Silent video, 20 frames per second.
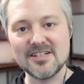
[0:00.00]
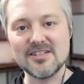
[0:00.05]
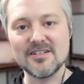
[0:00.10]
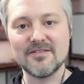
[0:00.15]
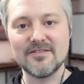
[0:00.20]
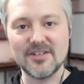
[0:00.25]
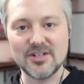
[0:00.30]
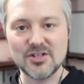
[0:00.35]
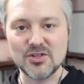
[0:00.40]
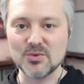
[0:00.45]

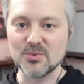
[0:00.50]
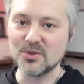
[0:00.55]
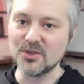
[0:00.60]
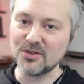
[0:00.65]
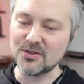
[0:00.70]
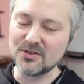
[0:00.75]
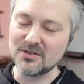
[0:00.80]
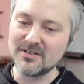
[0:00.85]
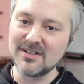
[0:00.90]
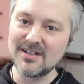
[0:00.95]

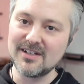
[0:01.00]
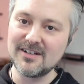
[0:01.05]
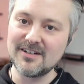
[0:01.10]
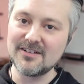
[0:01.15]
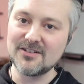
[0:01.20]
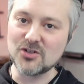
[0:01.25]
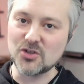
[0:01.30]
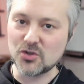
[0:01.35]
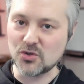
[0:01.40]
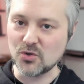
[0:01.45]
individual
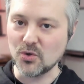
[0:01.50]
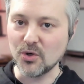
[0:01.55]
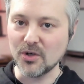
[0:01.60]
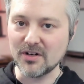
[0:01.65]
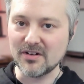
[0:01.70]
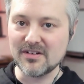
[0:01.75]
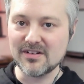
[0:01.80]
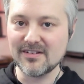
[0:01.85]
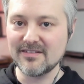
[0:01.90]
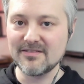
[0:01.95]

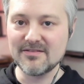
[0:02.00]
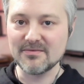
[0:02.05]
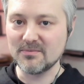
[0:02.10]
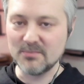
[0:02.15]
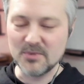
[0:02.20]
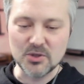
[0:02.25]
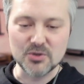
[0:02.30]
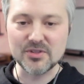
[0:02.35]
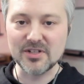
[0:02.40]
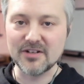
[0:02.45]
short
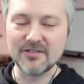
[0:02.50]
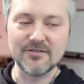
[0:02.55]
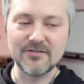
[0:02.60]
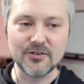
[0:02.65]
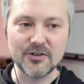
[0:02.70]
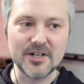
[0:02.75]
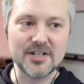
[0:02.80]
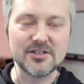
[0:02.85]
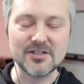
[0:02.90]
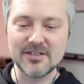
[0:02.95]
music
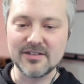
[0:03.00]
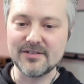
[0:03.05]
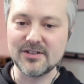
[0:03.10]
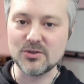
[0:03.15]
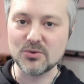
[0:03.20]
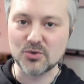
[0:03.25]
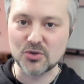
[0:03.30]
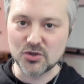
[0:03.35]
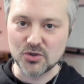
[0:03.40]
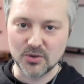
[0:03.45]
for each
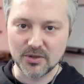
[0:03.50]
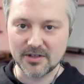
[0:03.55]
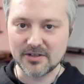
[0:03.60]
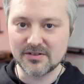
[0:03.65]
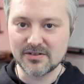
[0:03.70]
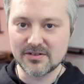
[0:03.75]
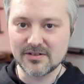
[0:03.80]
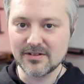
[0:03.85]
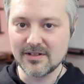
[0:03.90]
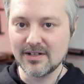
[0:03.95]
individual
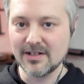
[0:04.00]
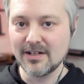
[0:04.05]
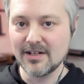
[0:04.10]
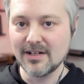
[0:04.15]
shorts.